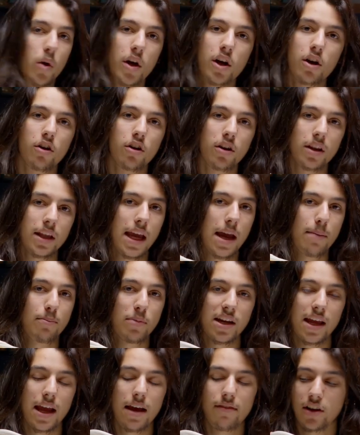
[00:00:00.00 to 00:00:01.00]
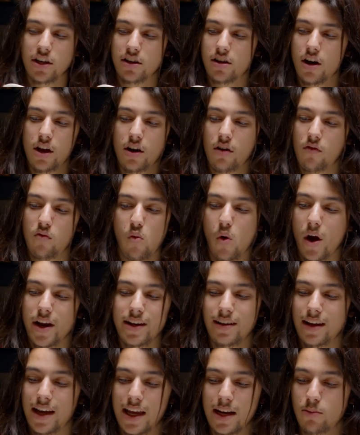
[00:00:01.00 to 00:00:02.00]
currently happen to have a ton of
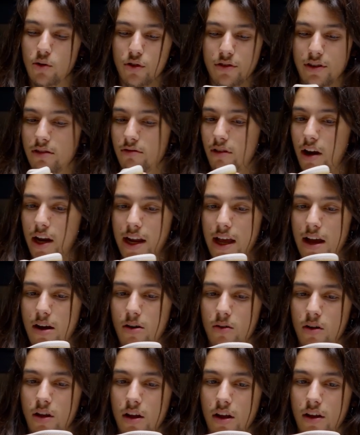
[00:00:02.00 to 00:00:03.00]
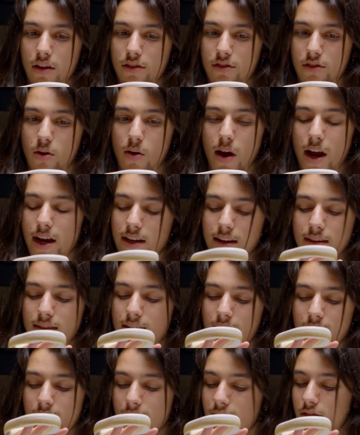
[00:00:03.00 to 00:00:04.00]
white animals in right now, so I
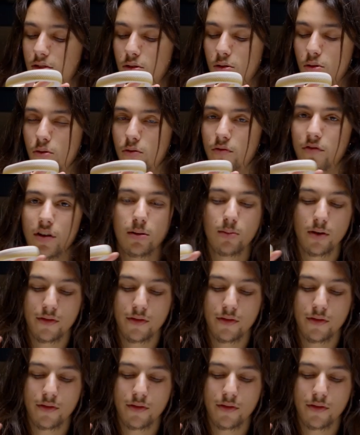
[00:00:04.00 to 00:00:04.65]
decided to film a